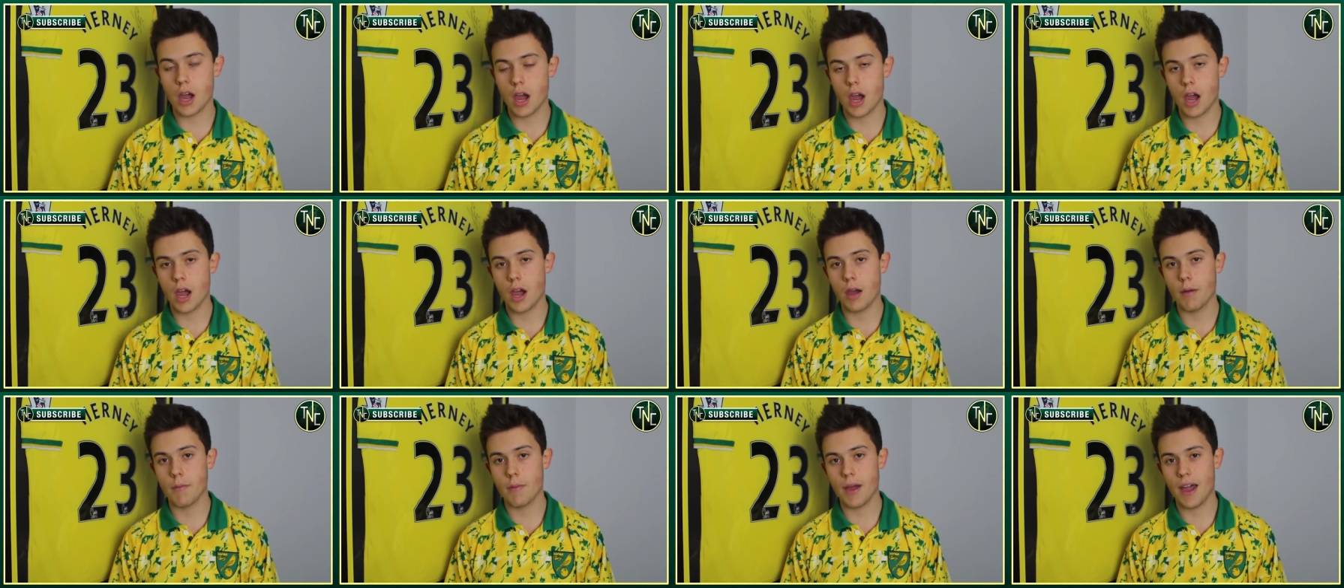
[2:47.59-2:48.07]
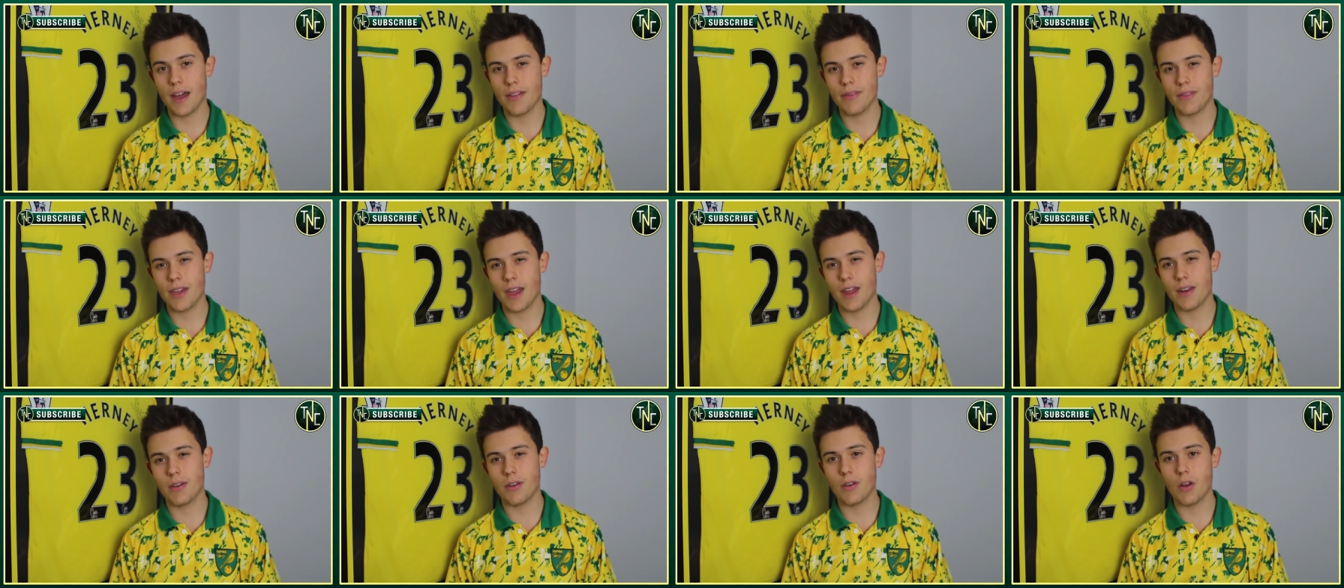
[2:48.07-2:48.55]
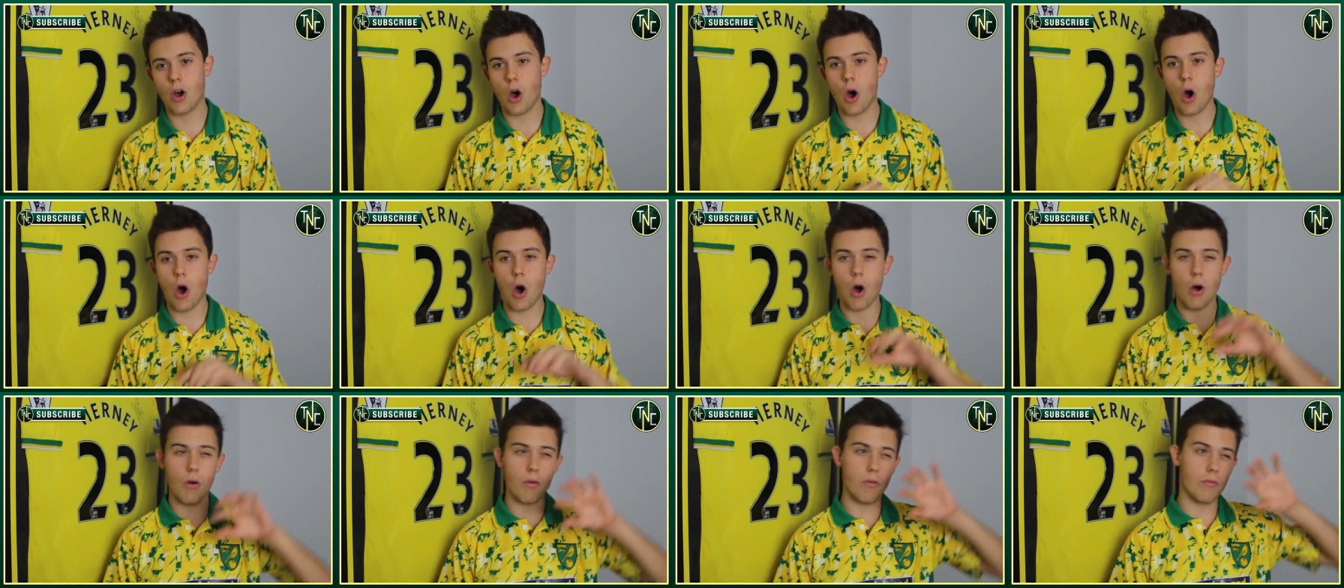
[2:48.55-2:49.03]
And then
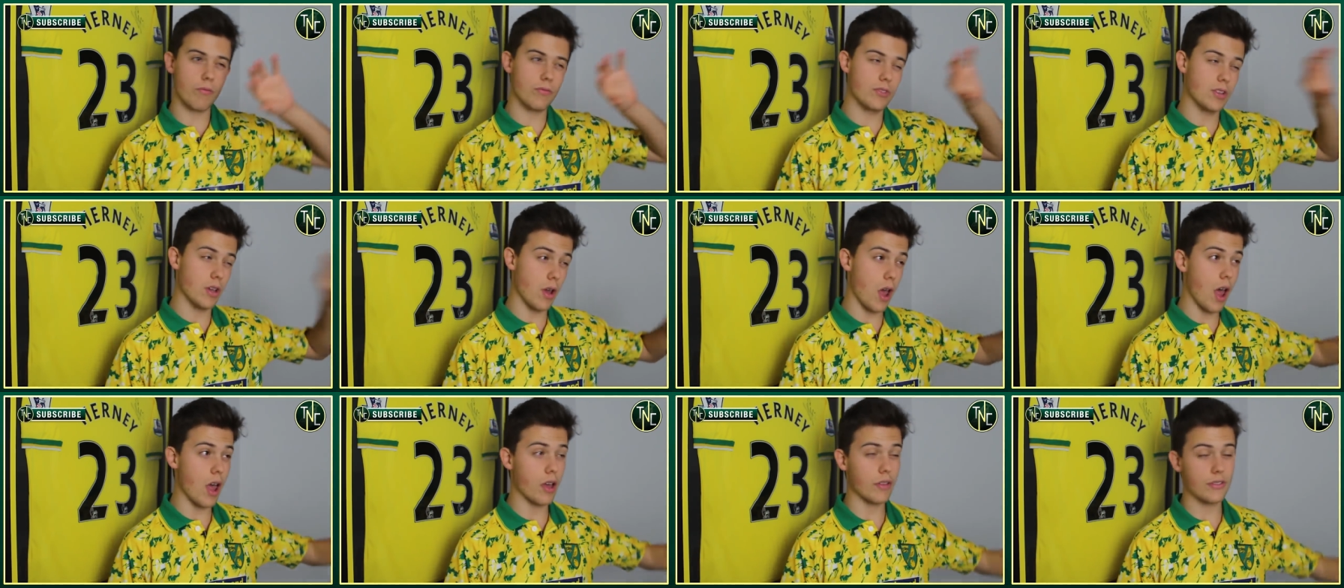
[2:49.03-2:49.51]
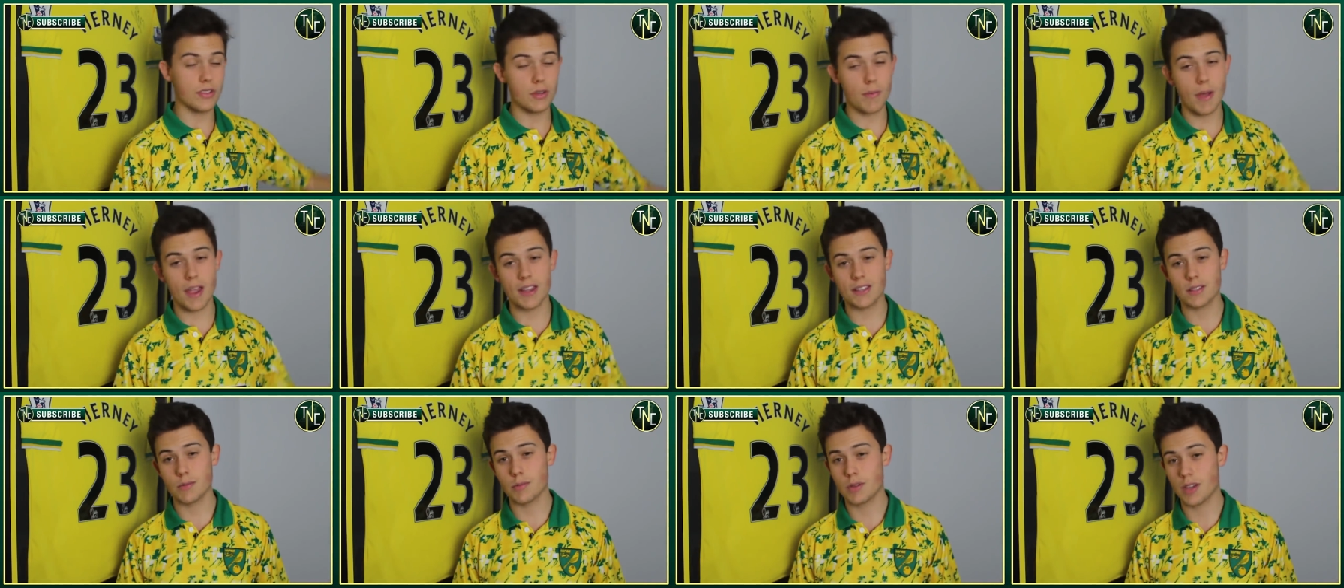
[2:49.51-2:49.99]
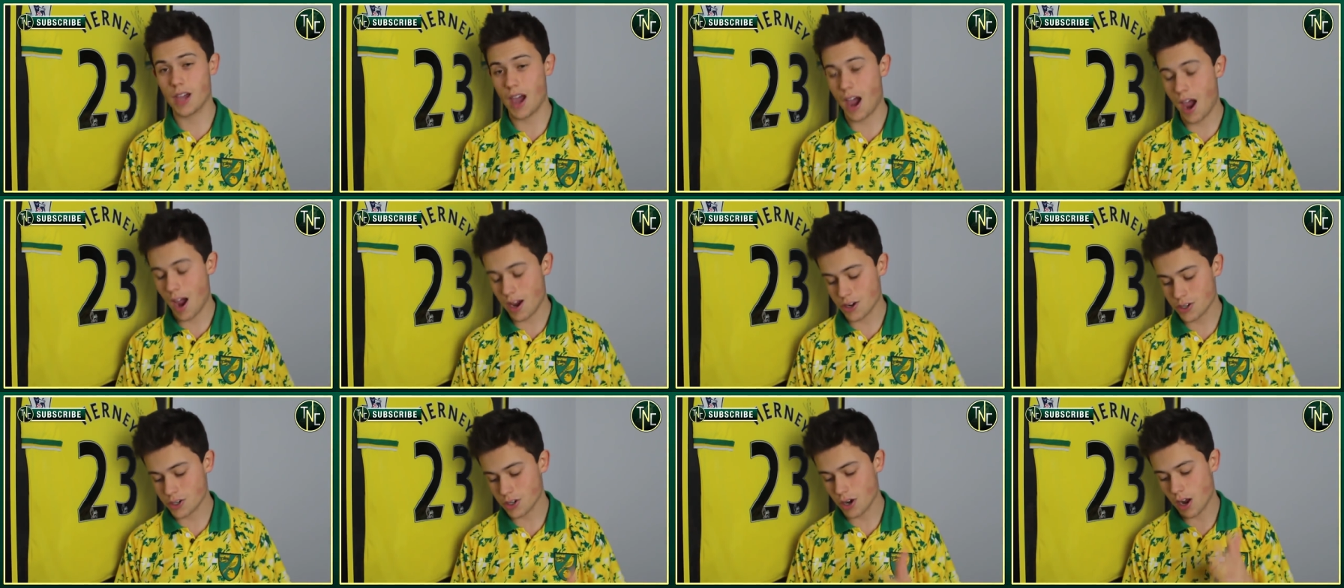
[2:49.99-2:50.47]
to make some
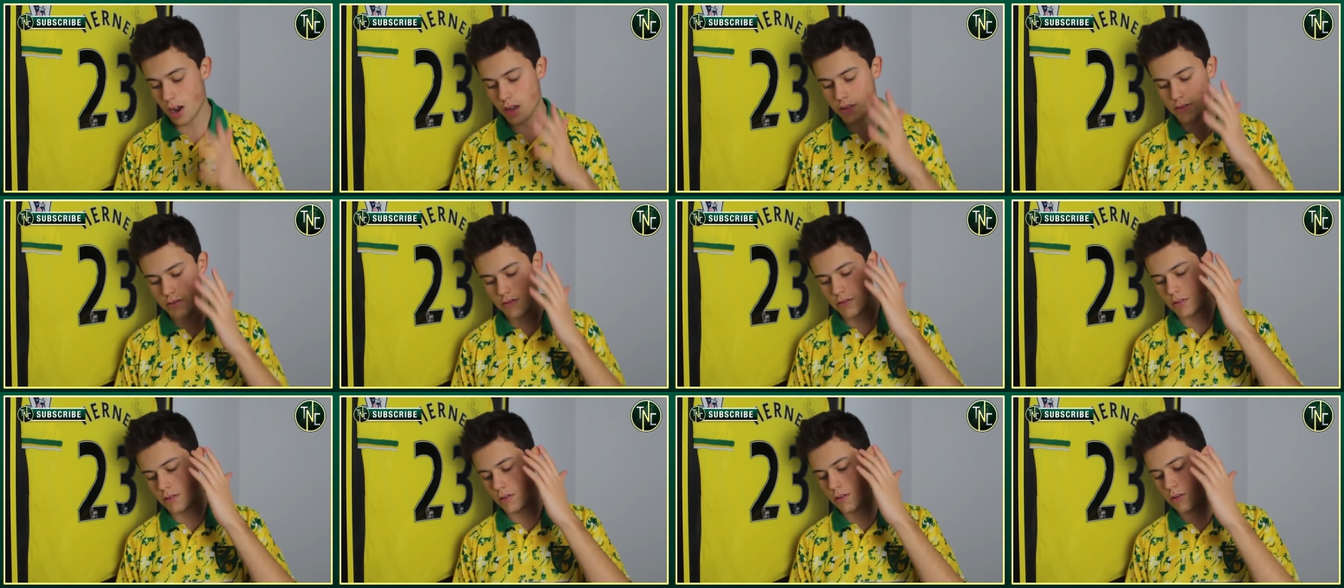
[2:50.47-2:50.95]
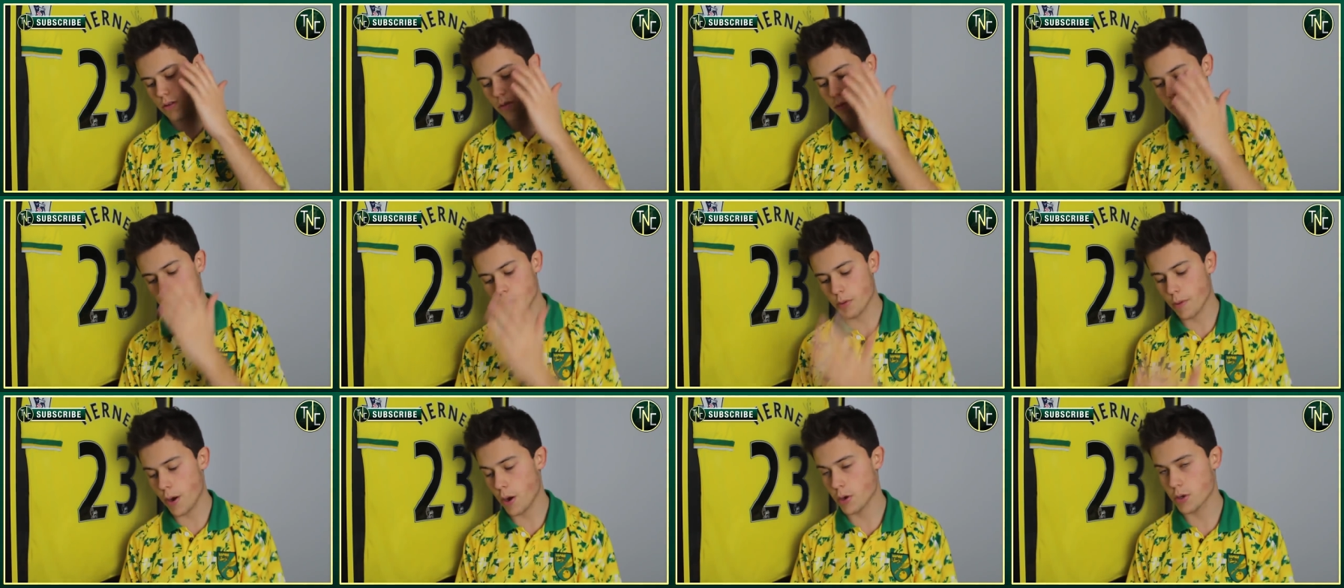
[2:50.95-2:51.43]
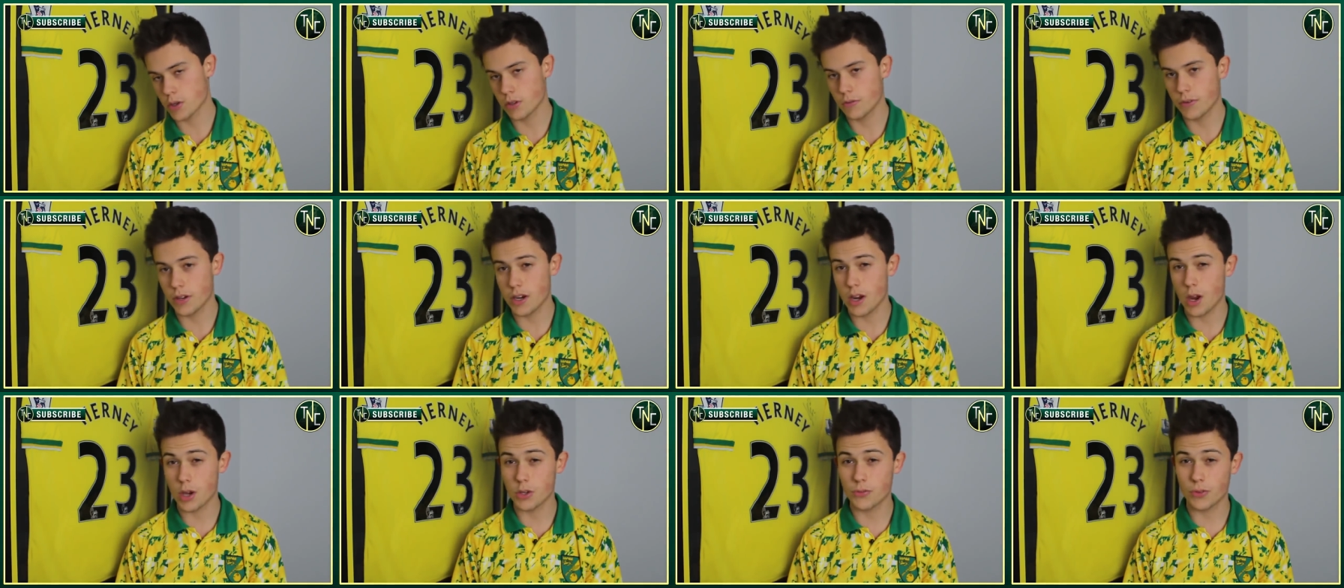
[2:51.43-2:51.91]
cash, I do promotional
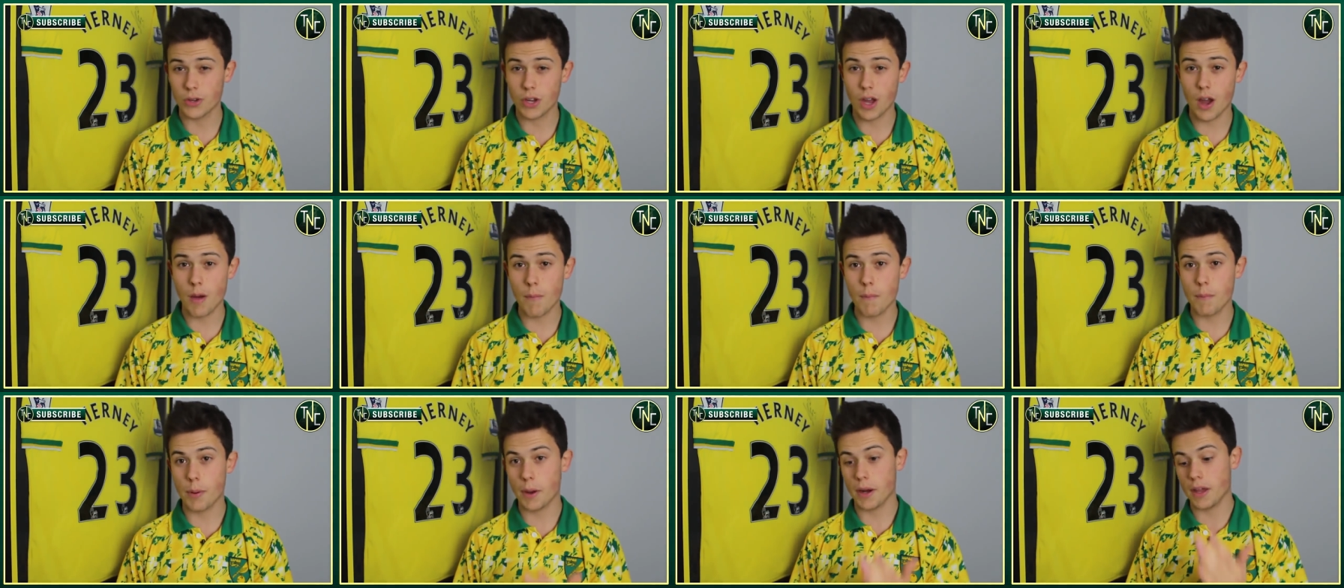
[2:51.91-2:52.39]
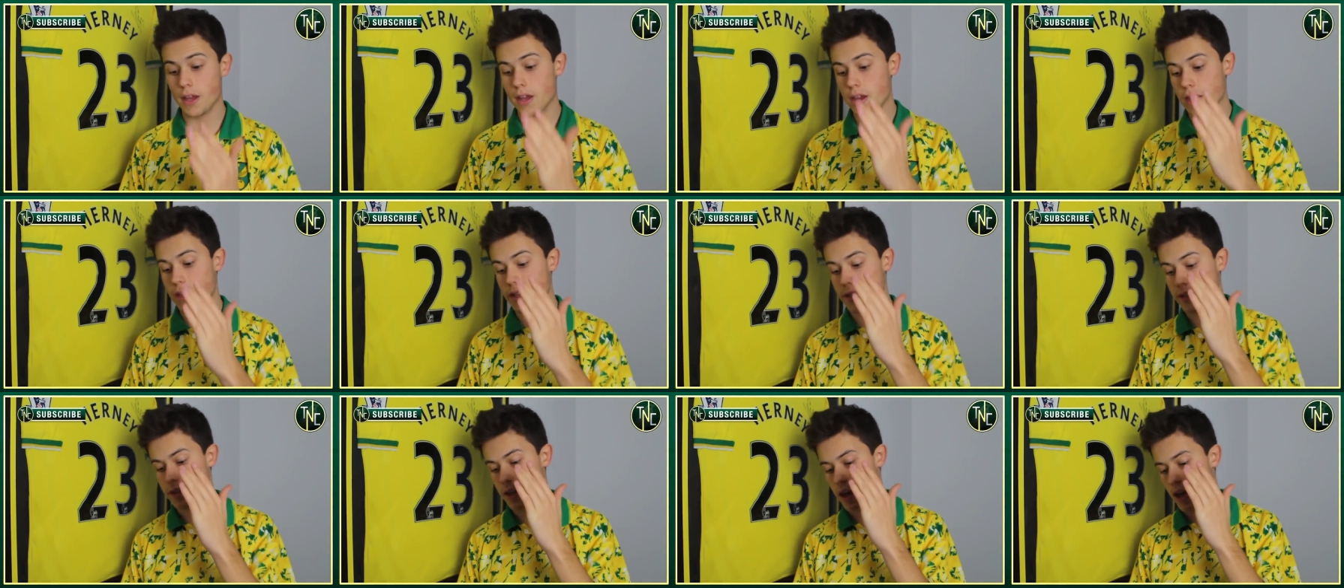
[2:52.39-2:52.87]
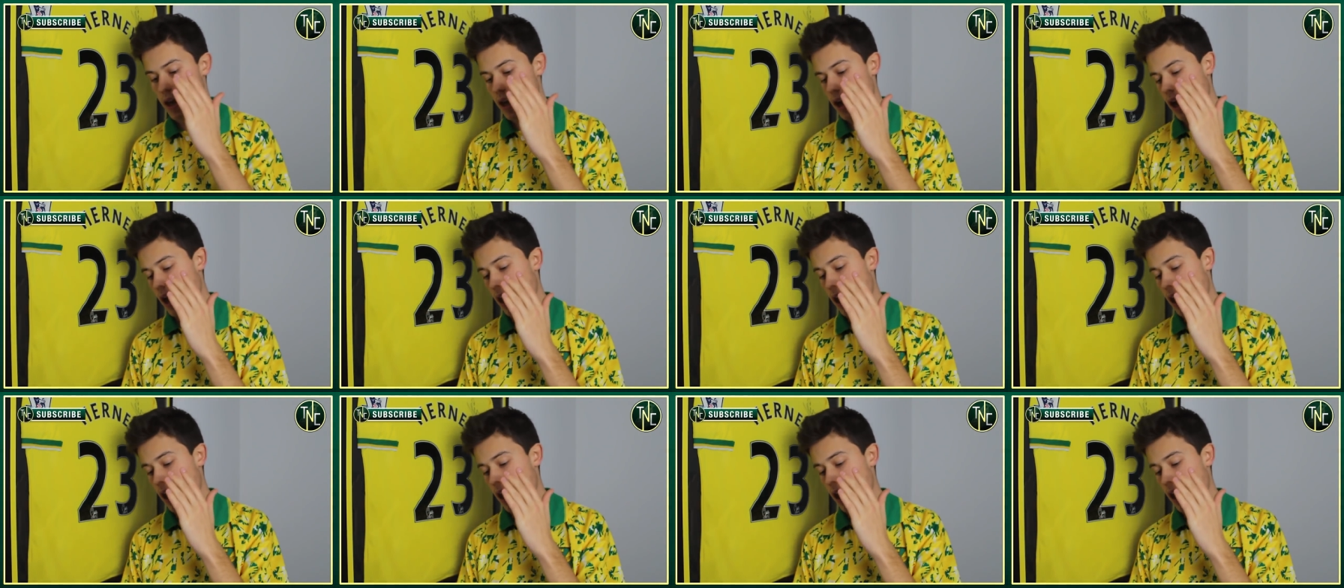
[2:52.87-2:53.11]
videos for companies,